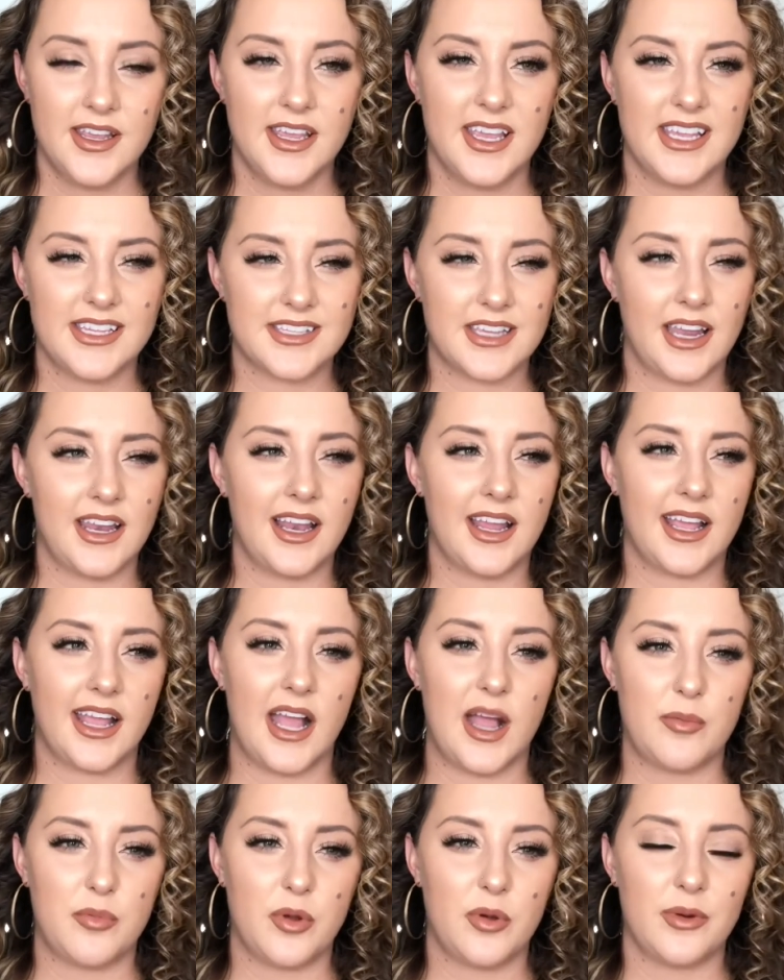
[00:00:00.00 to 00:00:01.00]
it's kind of like
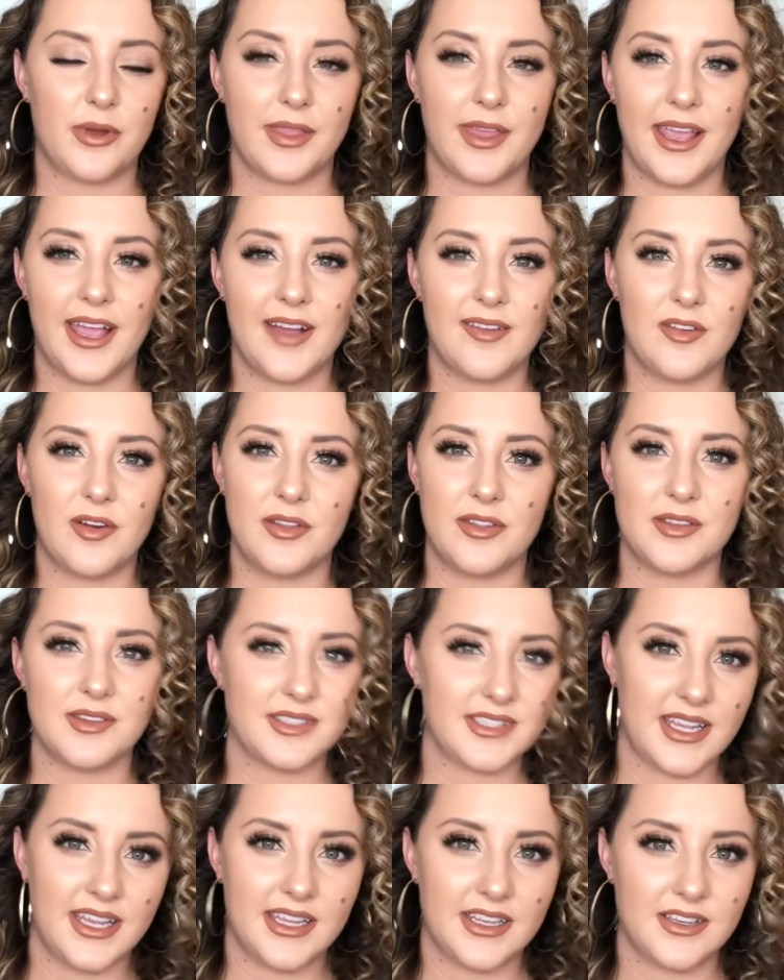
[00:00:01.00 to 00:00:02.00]
Apple, where they have all those
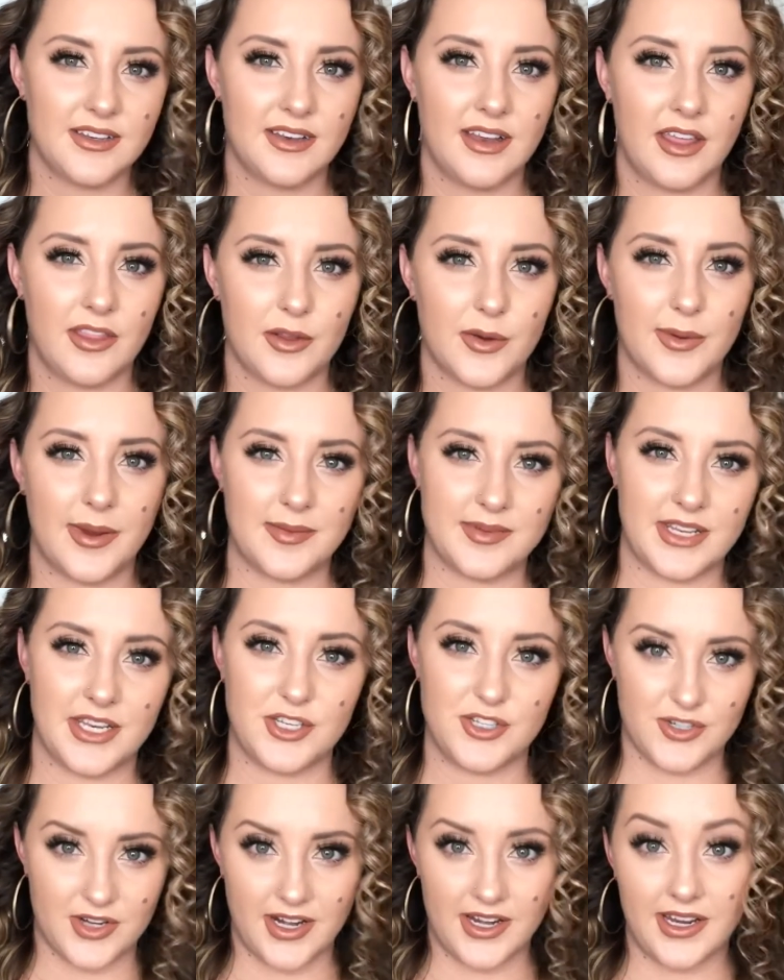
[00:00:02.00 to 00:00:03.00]
like other websites
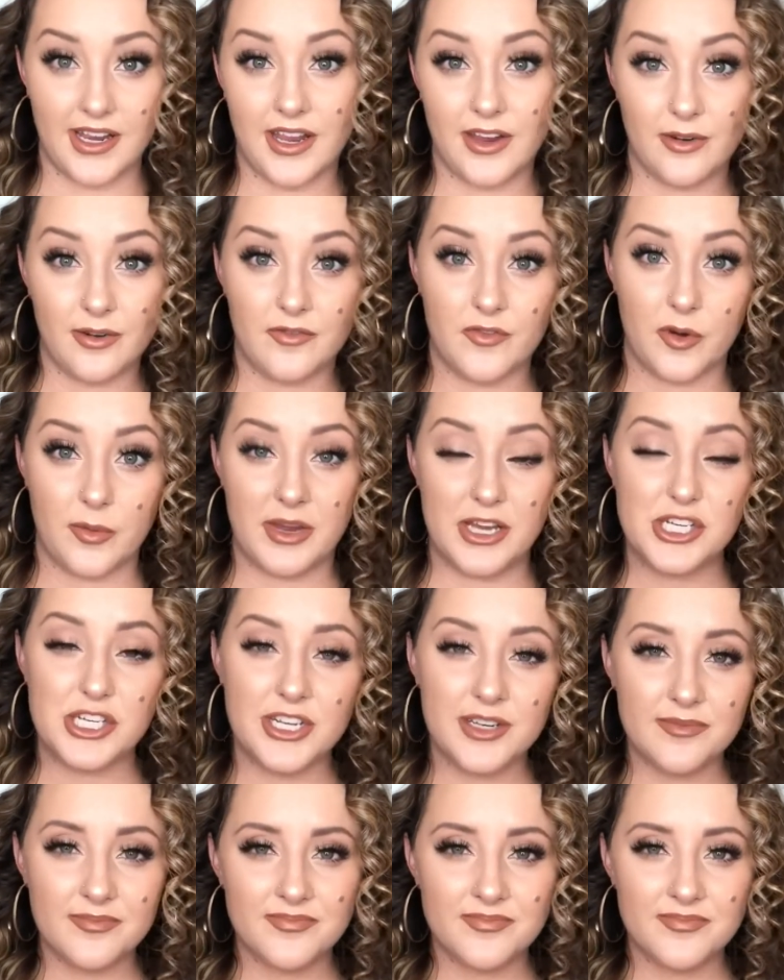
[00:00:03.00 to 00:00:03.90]
trying to get your information.